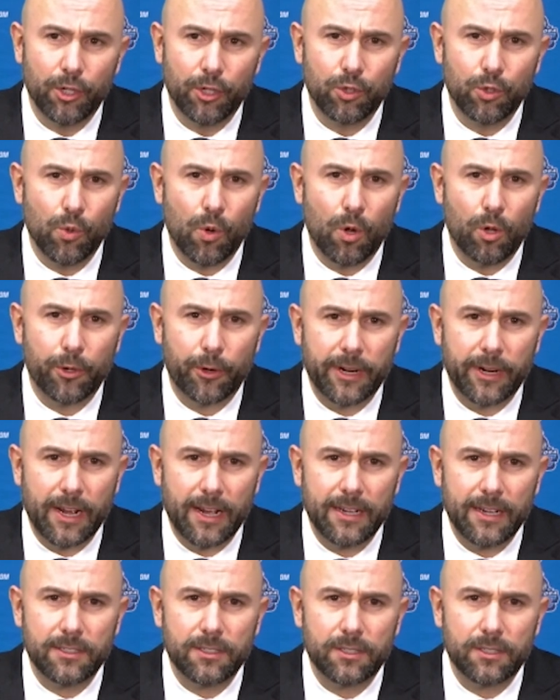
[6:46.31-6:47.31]
Two older
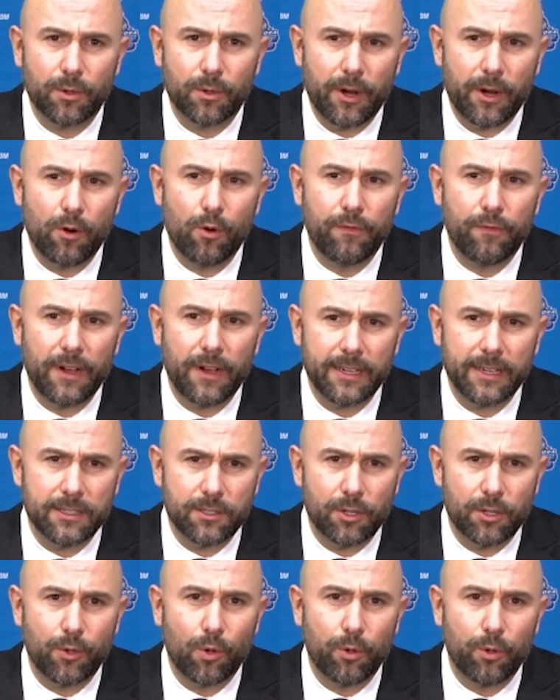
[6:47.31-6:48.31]
guys. Grejovac
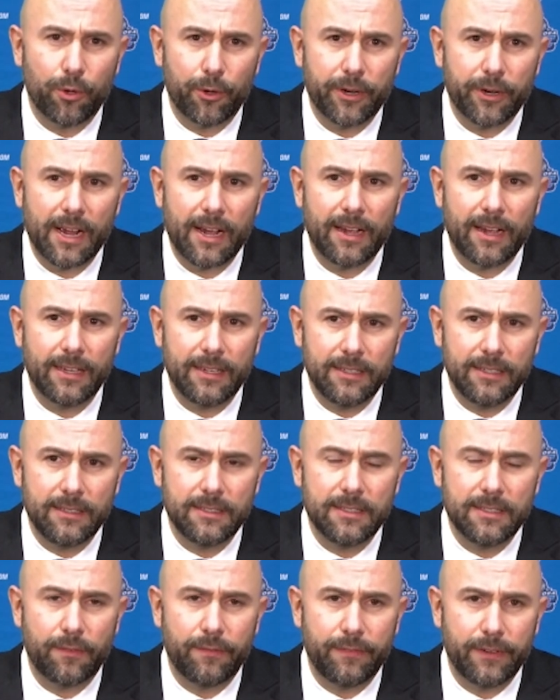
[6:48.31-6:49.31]
is an older guy.
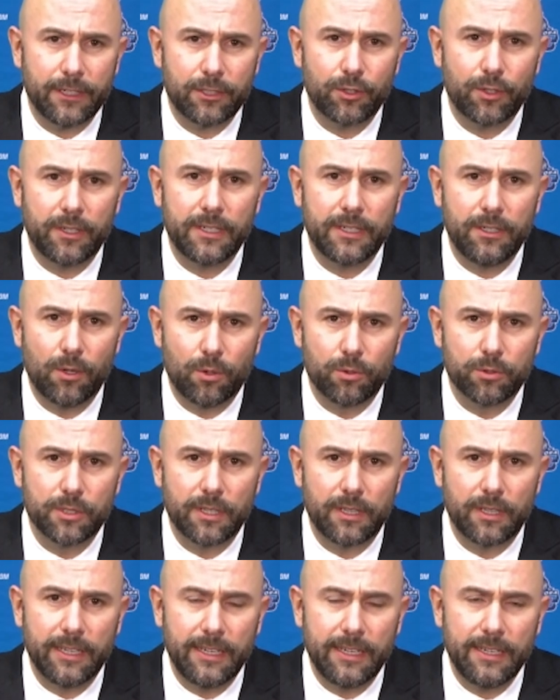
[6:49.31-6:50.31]
He's a veteran. He knows the
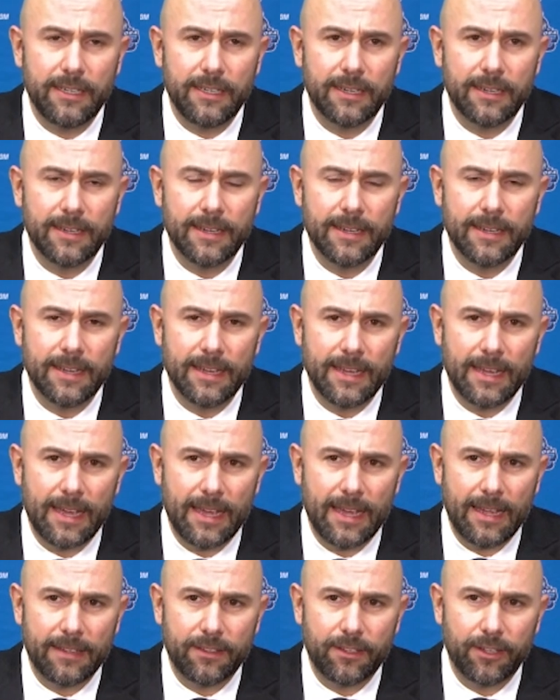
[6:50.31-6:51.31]
league.
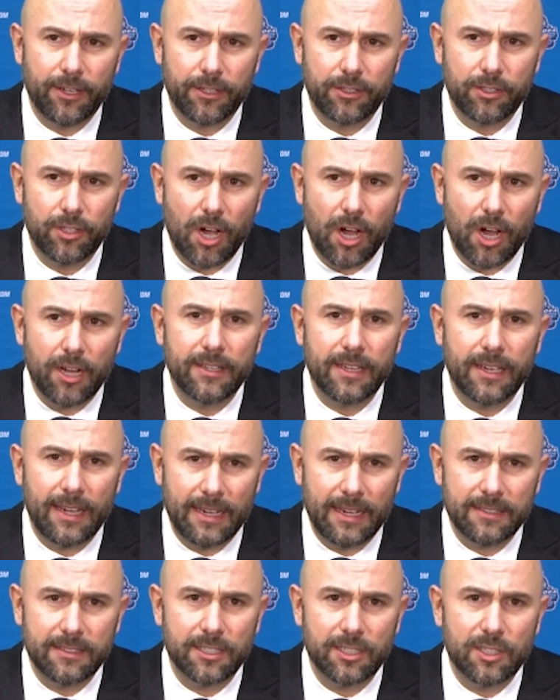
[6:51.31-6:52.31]
And Todd
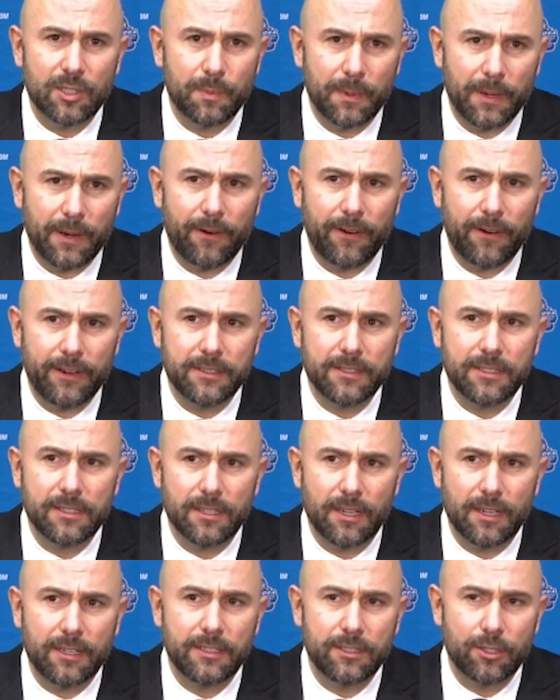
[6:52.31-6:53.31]
has experience.
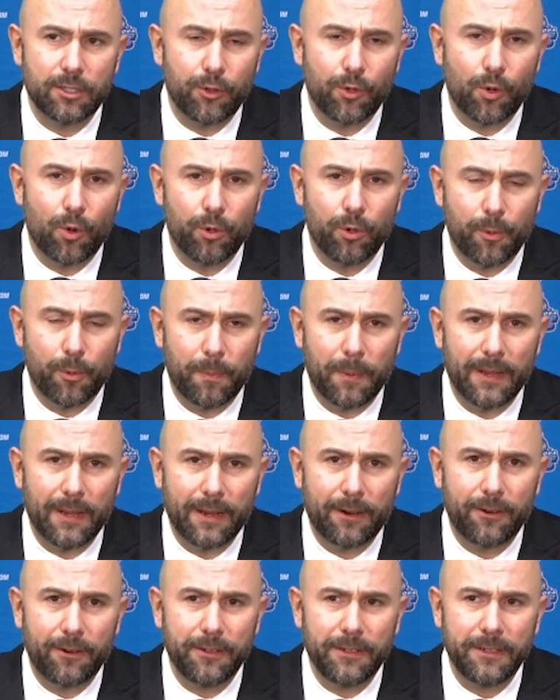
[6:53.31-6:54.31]
He's an older
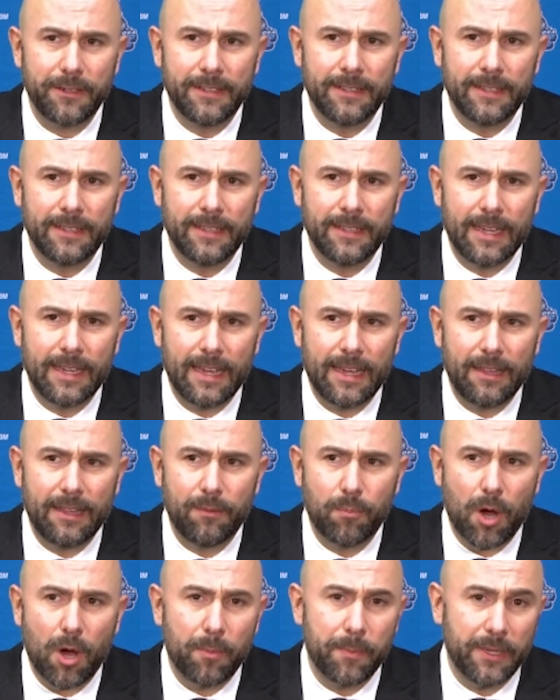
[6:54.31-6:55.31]
player. And
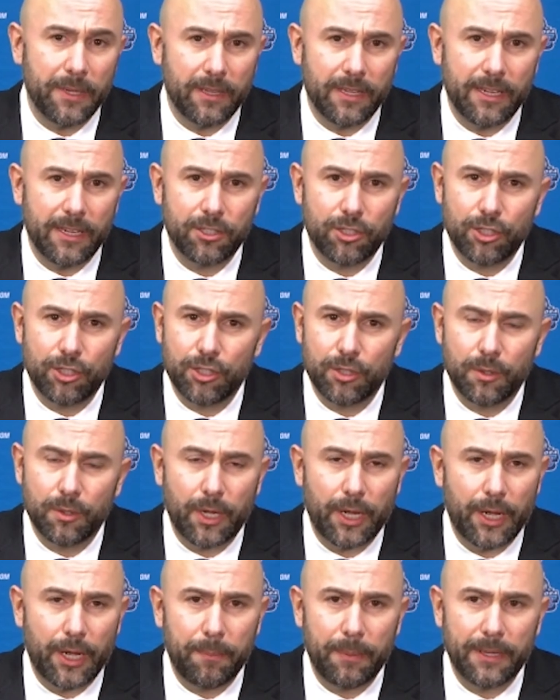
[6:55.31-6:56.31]
Bobby Lynch
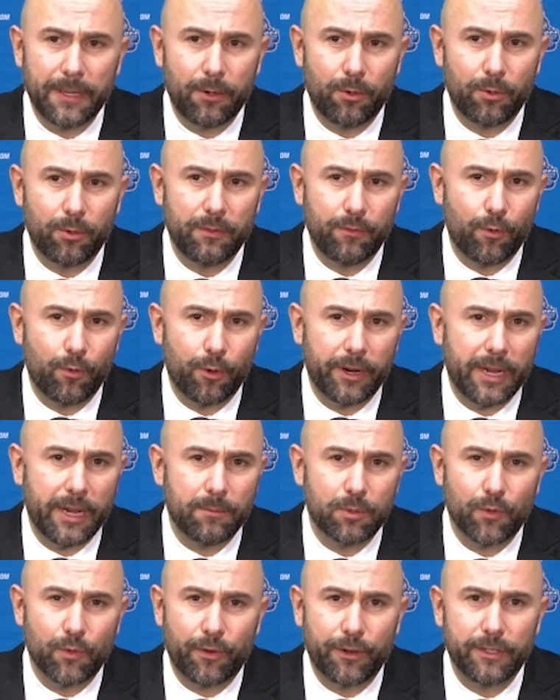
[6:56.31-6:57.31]
played only four
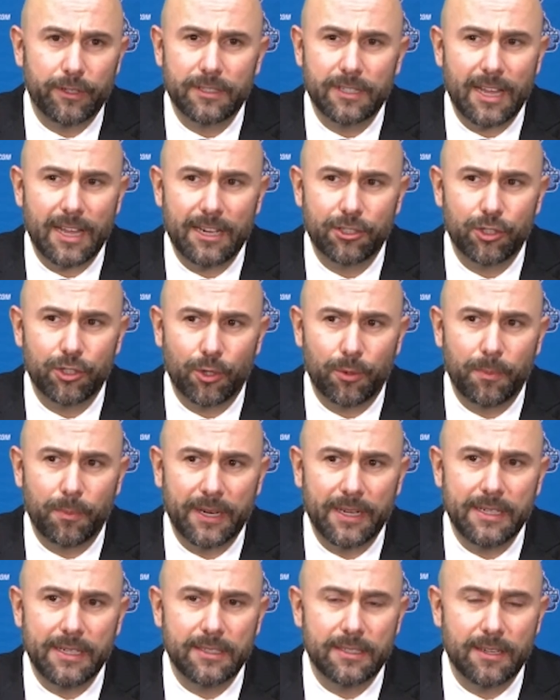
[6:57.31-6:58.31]
games for us last year, but
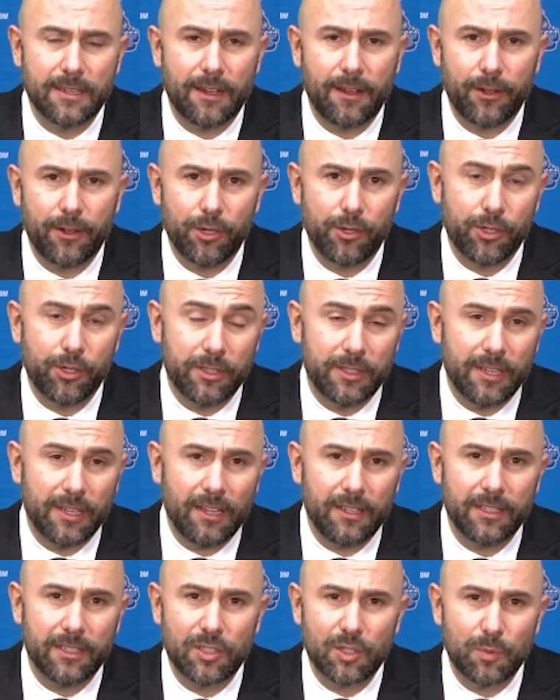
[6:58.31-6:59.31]
he's you could
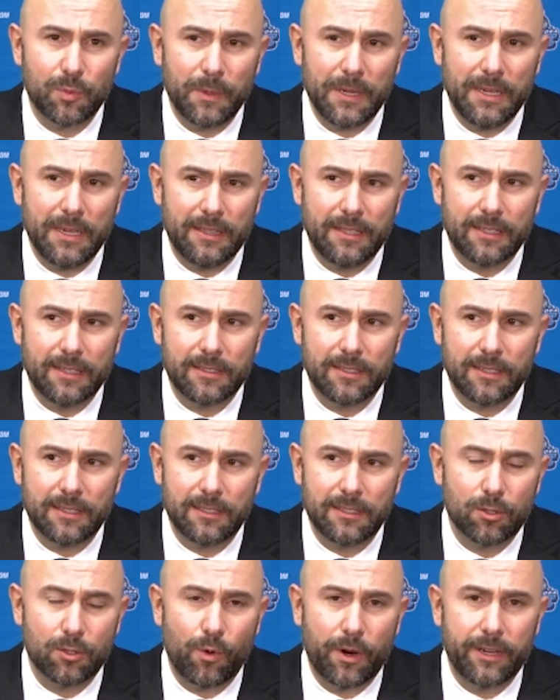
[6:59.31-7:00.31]
tell his speed
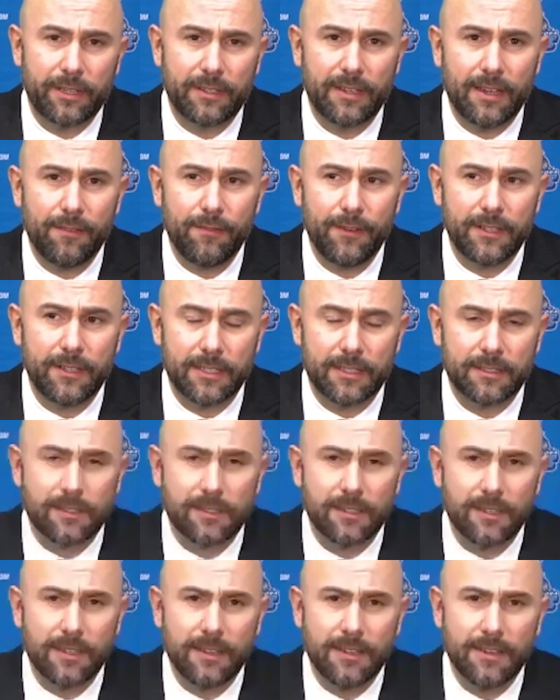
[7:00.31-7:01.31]
is quite evident.